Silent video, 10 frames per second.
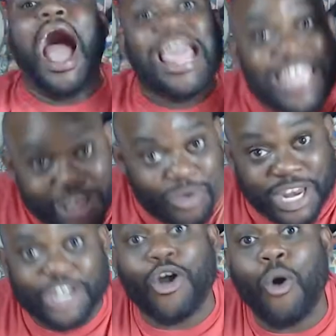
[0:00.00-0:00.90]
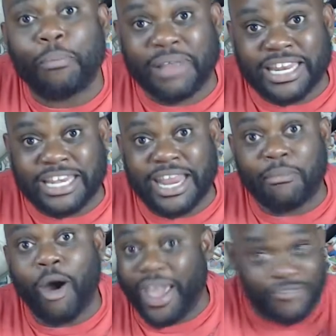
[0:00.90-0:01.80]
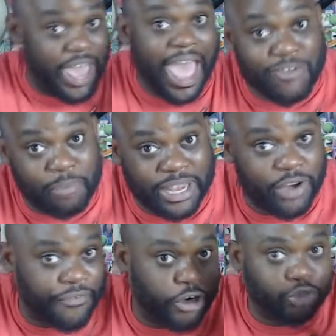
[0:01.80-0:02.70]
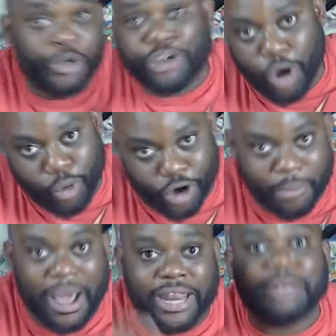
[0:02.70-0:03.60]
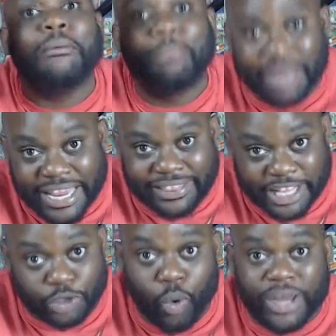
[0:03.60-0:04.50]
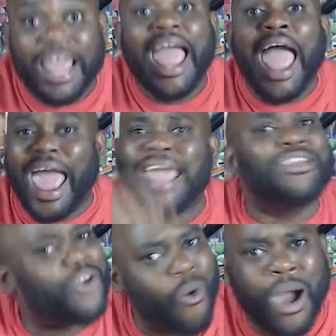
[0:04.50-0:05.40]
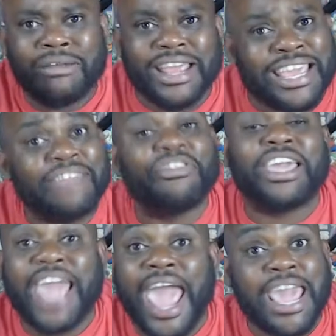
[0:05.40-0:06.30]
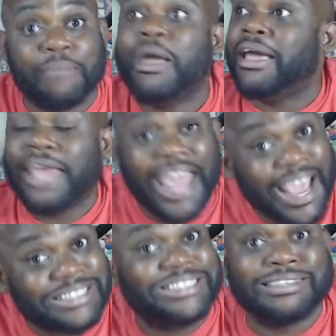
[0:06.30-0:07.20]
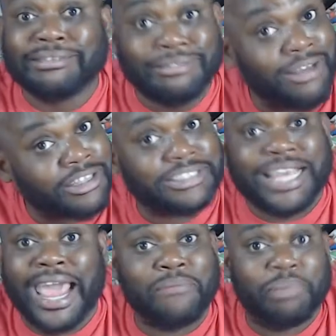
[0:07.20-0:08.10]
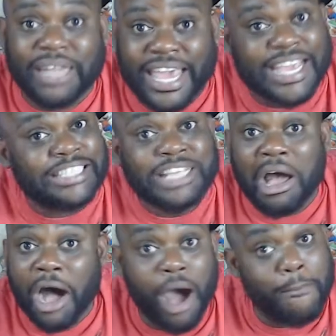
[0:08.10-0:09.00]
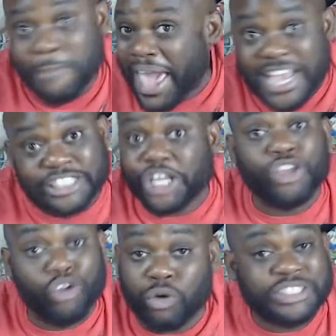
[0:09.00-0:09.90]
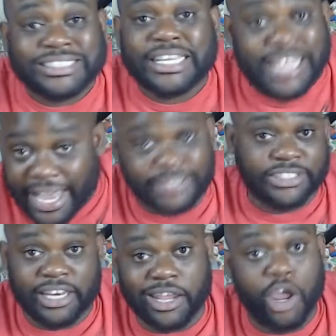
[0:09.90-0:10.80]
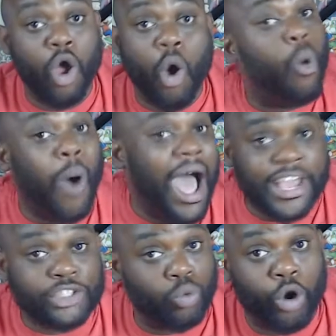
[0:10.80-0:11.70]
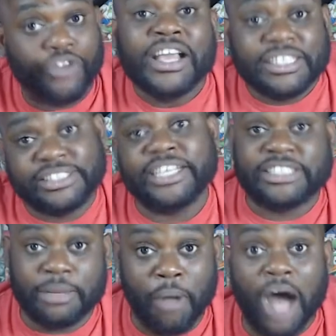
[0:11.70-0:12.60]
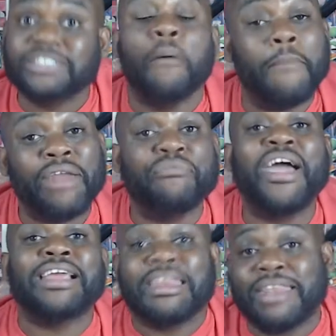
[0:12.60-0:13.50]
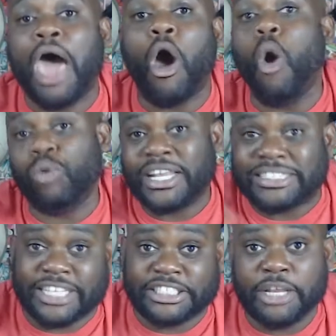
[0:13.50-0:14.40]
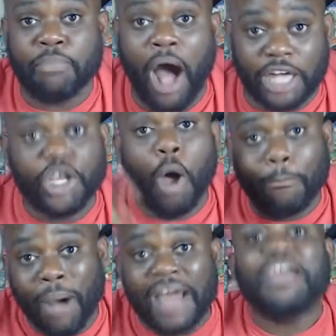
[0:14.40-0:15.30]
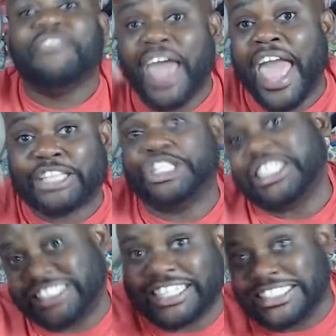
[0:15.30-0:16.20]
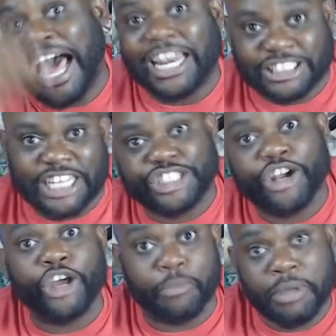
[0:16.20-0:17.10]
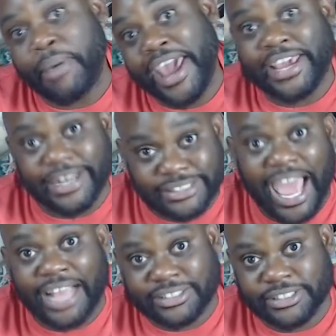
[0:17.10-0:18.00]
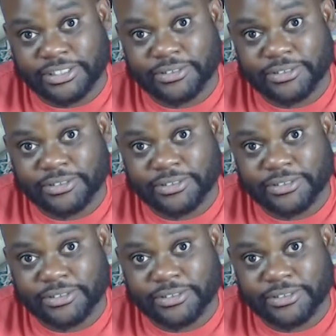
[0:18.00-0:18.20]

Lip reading: You need to go and play the demo. If you haven't played the first one, don't worry about it. Play this one and go out and get the game. It looks and plays amazing. You'll see instantly why it's worth $60. Matter of fact, not only $60, but the extra $6 that you're going to be paying in taxes.